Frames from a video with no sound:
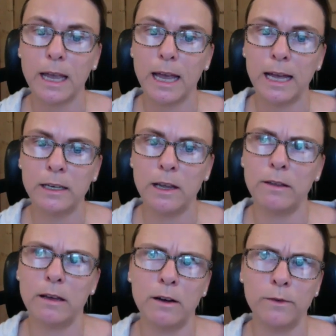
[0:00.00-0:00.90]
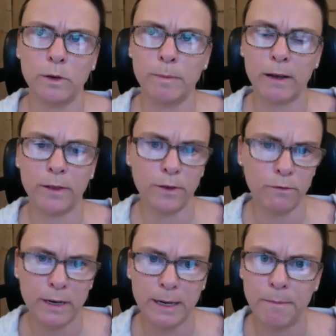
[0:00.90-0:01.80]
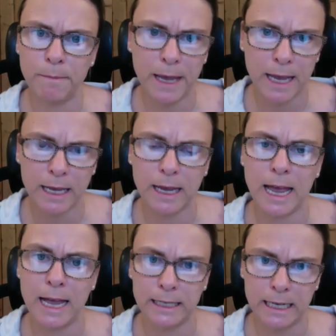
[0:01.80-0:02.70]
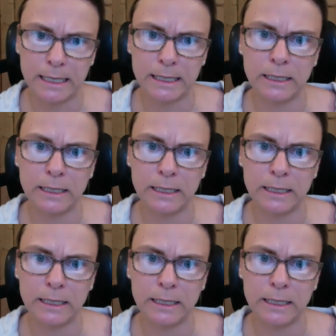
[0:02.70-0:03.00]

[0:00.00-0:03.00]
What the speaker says: And know that after about 3 big edits,